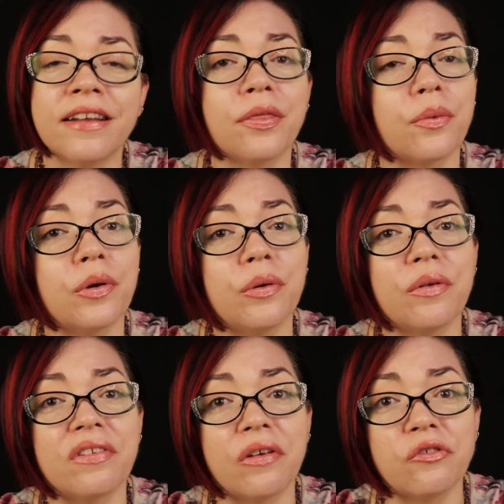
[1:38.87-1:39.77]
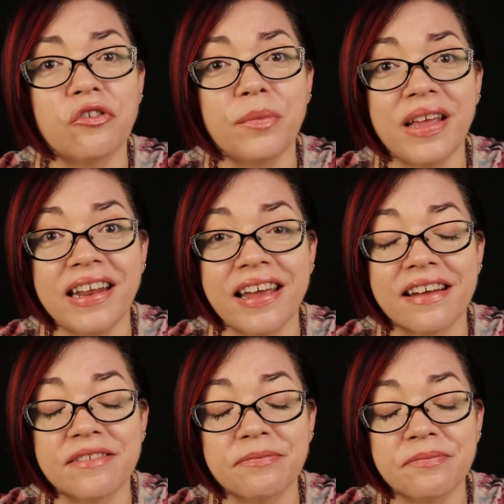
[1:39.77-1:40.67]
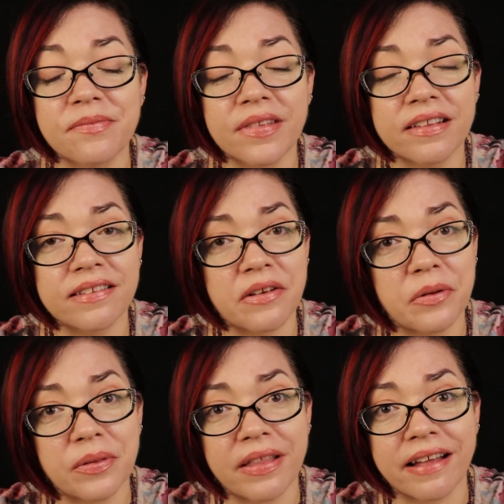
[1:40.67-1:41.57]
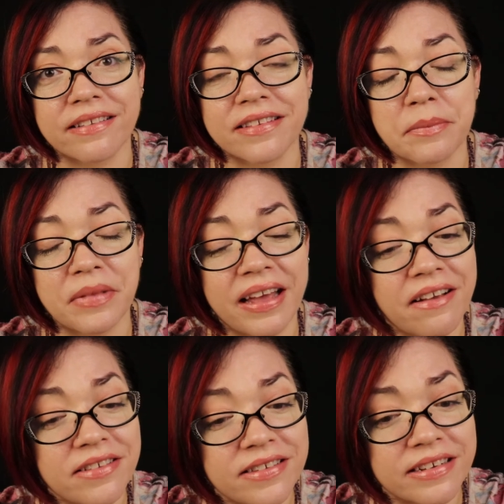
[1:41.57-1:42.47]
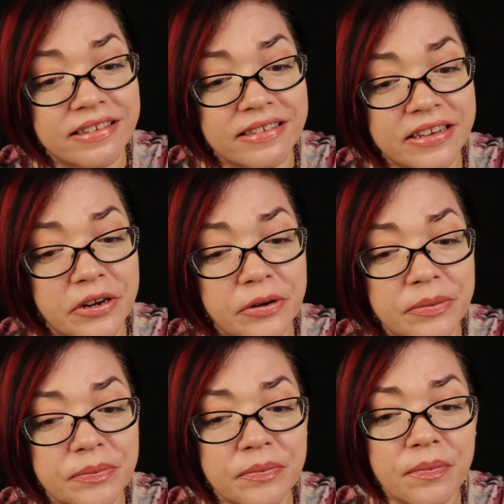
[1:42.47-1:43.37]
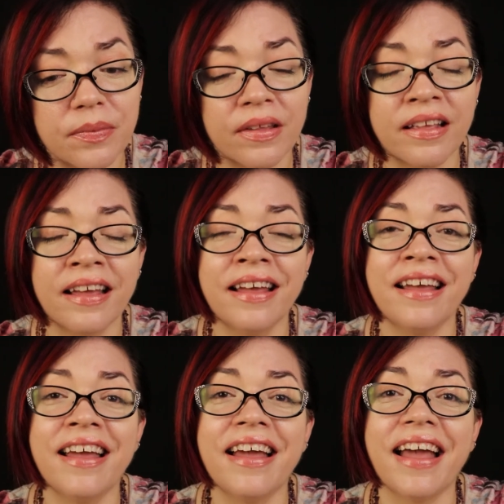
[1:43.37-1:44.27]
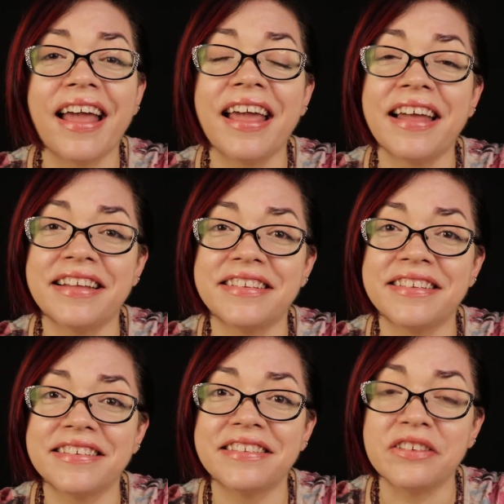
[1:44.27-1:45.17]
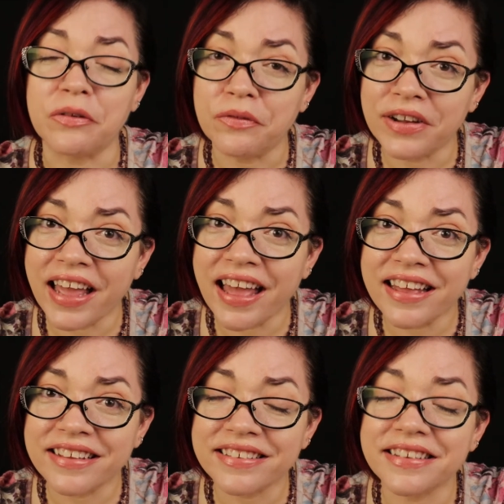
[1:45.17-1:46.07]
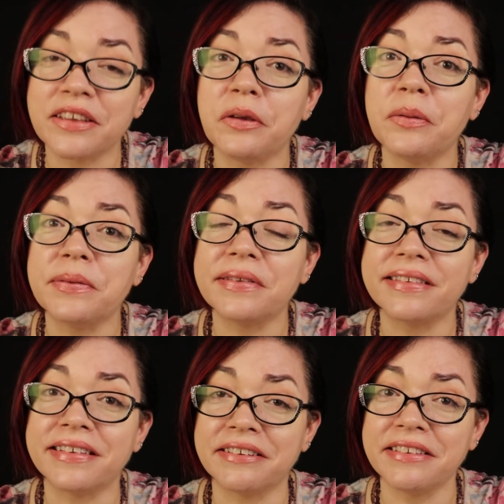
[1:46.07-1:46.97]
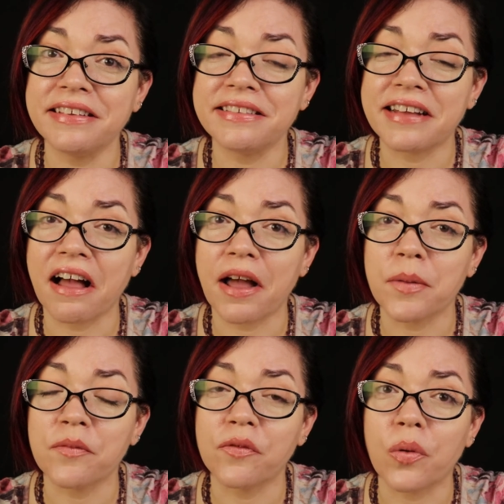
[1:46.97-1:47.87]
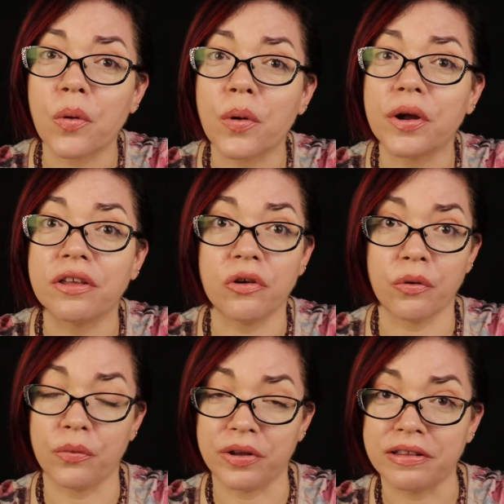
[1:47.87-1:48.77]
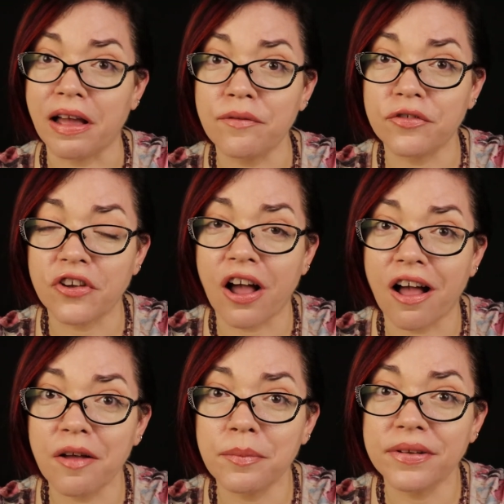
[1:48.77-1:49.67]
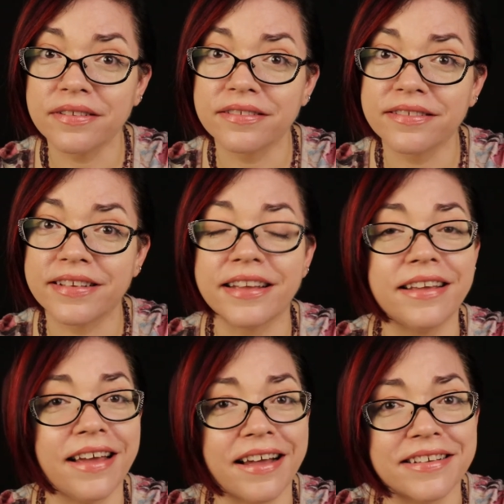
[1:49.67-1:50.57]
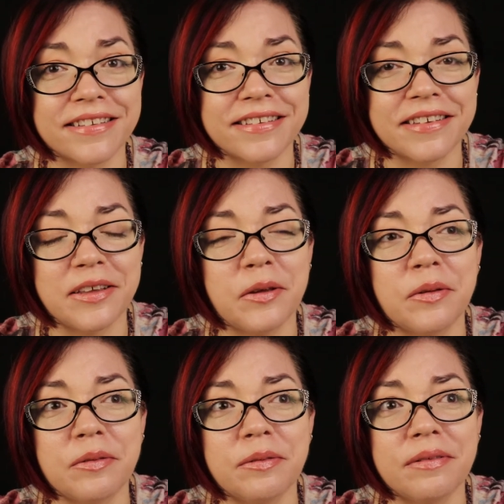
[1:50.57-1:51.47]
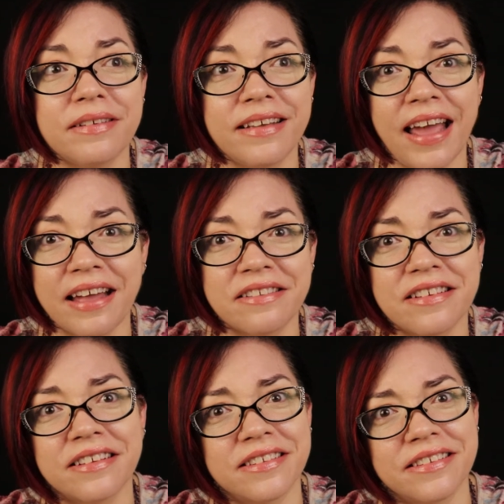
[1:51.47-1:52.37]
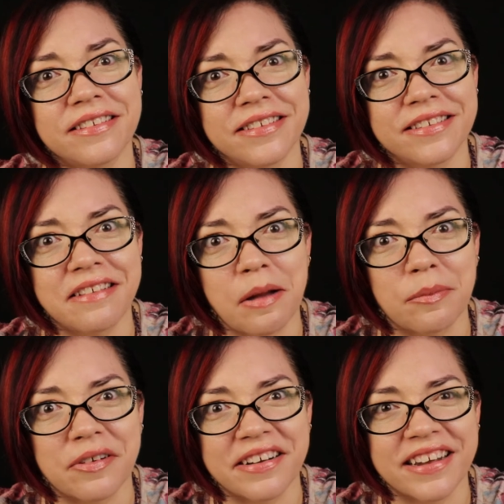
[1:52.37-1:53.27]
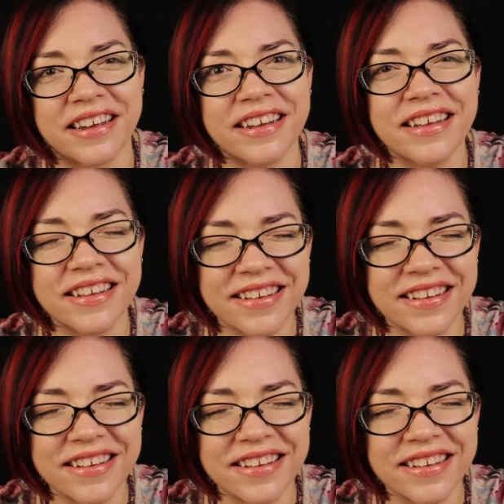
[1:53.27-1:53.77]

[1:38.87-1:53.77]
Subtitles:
through social media. So that's something else to consider. And don't forget, you still need time for your real life job. Yes, you can't just stop working.